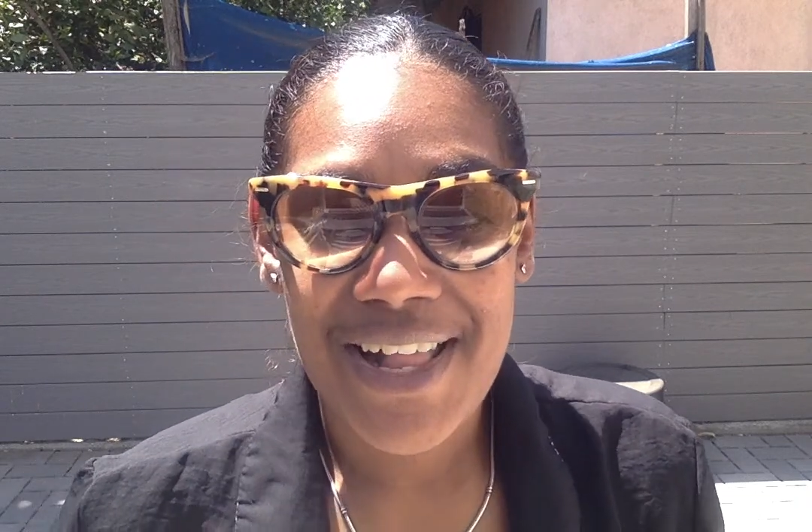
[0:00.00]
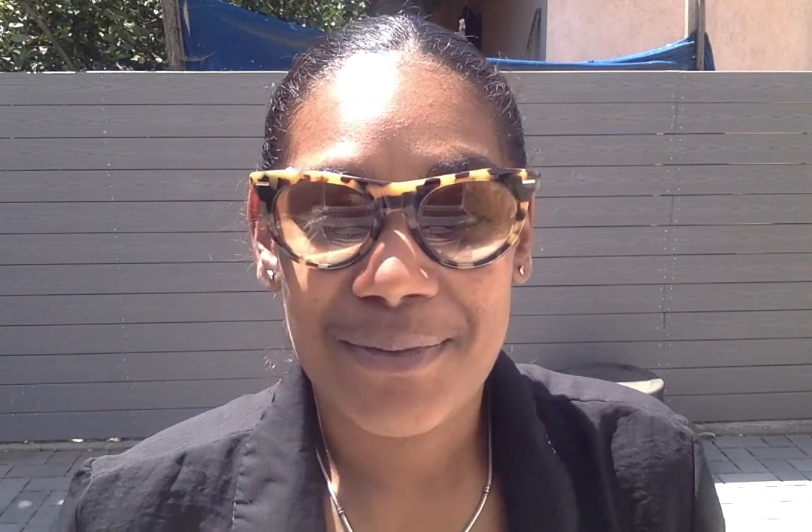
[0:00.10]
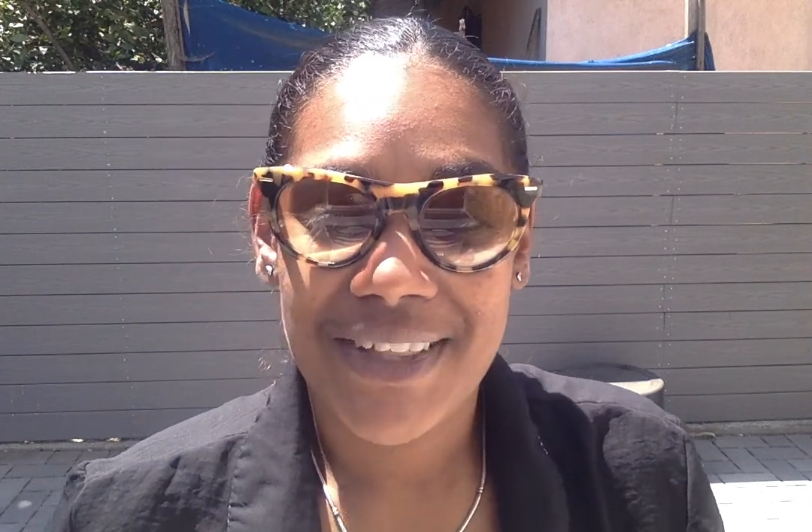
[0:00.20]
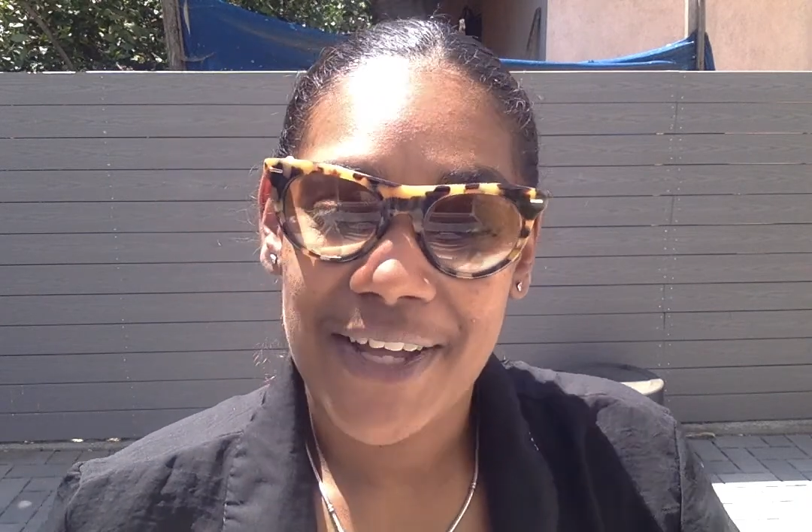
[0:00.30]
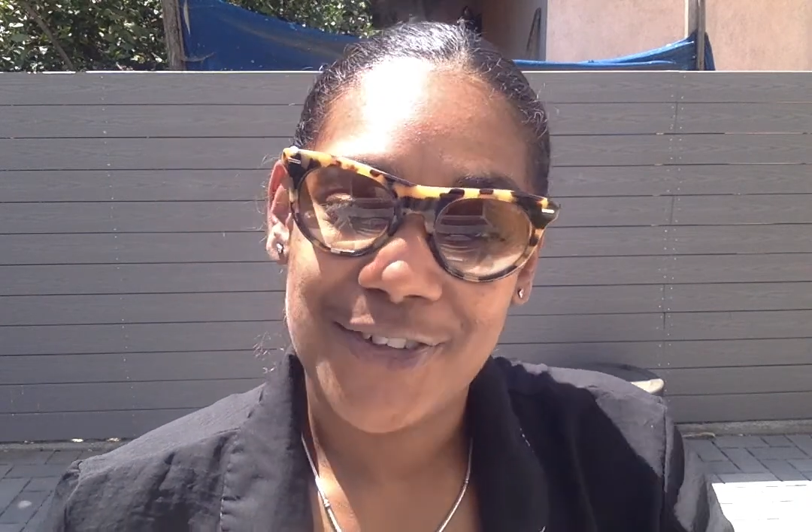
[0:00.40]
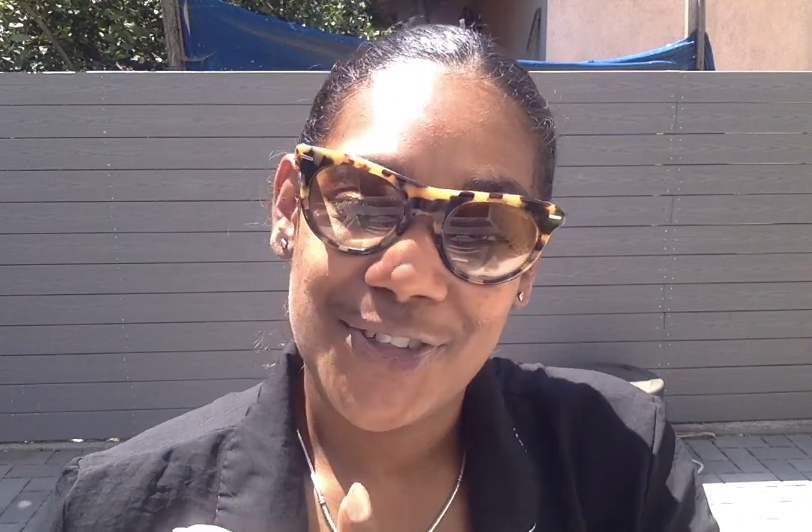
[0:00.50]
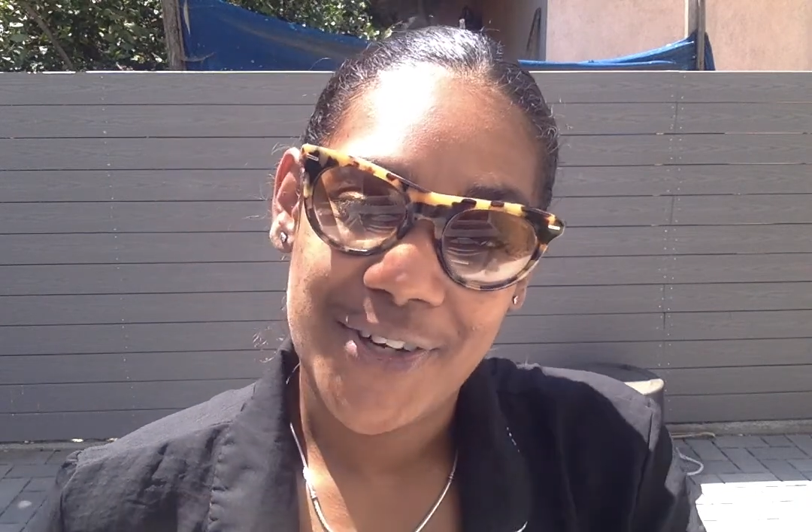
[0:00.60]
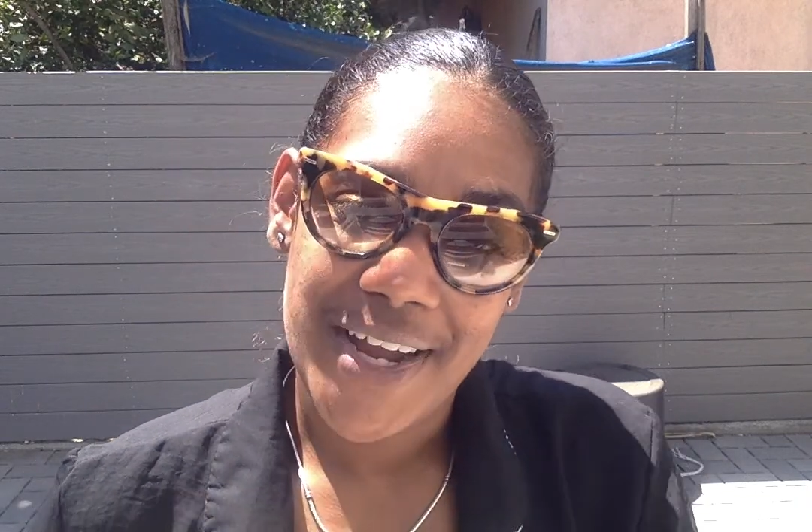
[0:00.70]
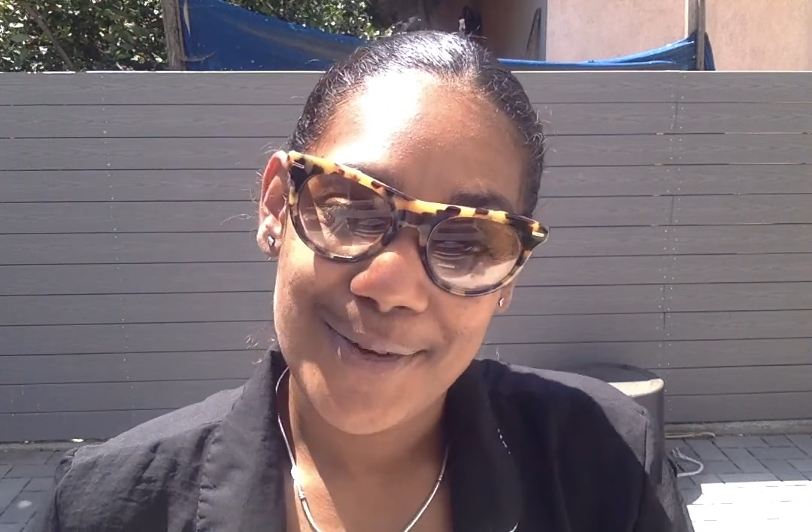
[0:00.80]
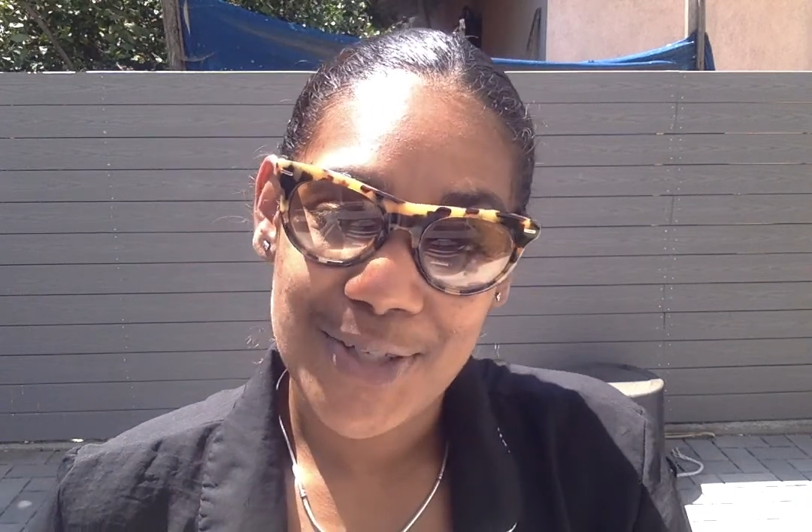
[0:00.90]
without your
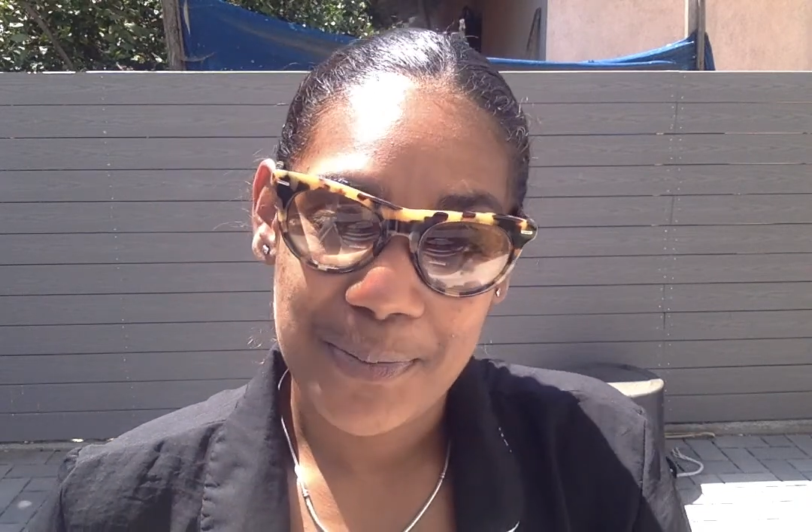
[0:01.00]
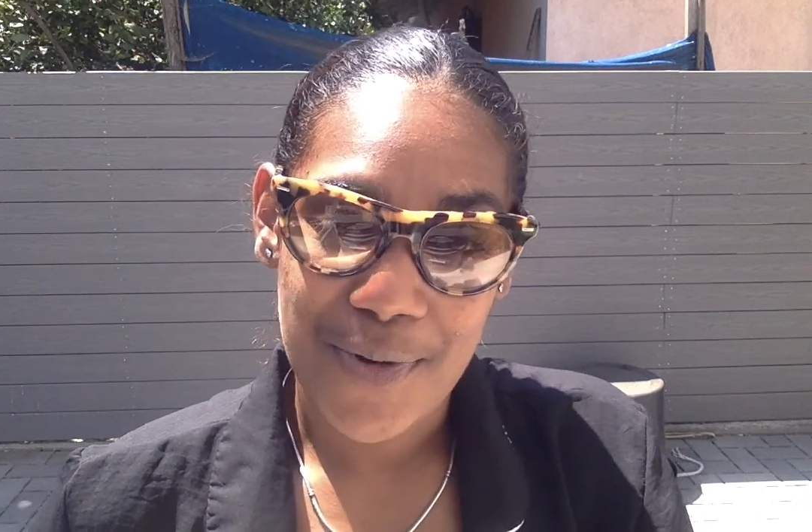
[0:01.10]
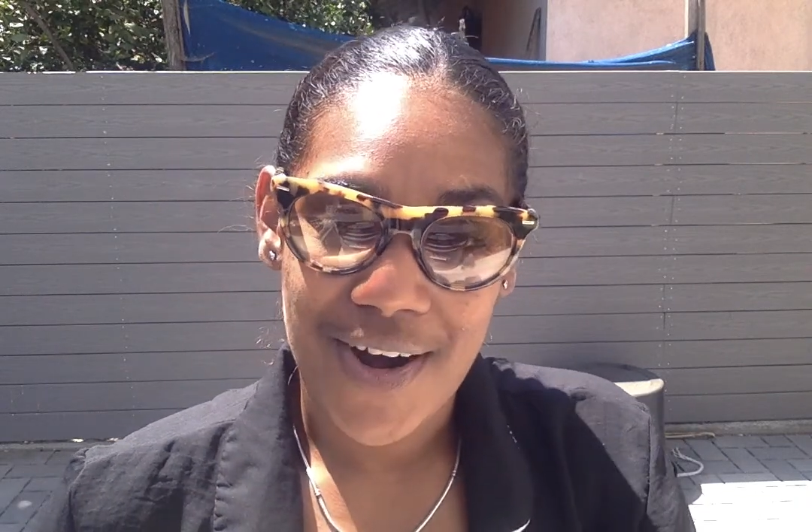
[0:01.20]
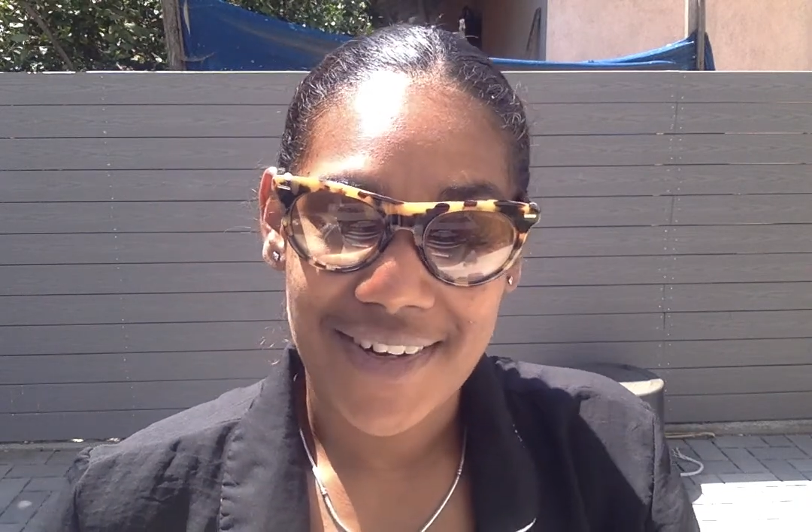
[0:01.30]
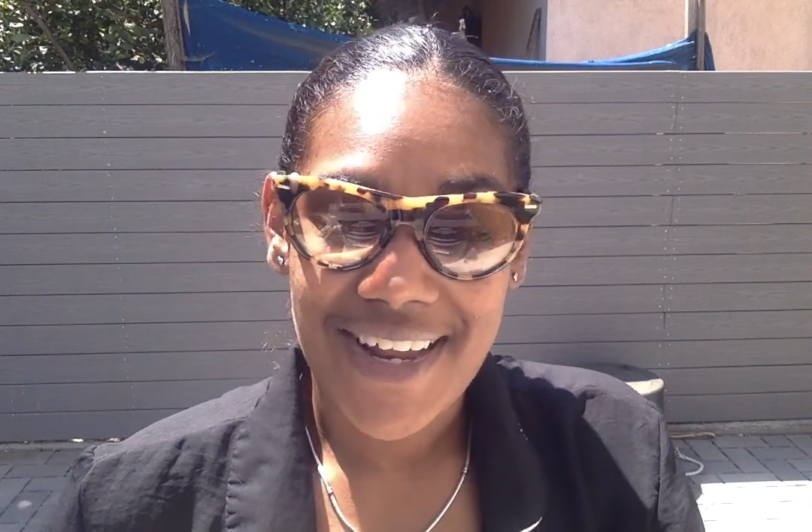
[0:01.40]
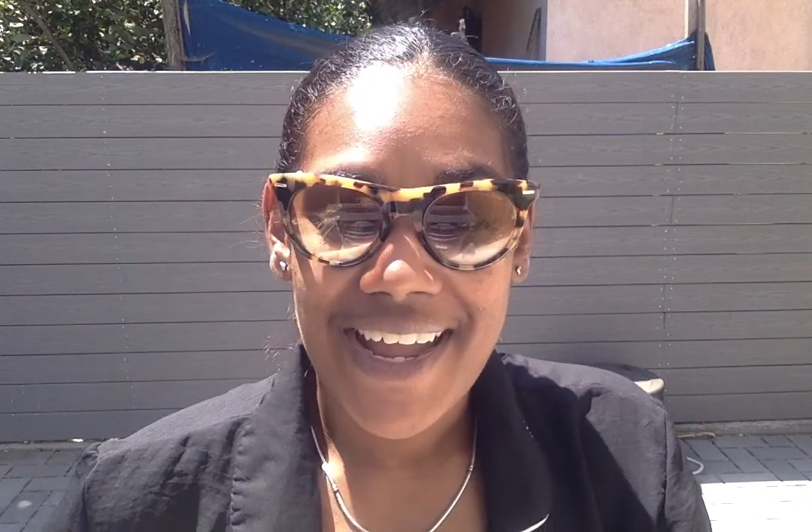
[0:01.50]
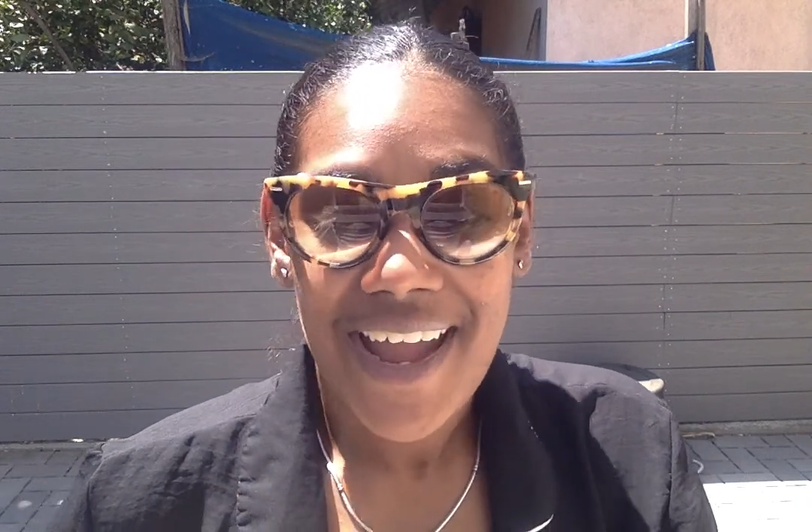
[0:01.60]
counterpart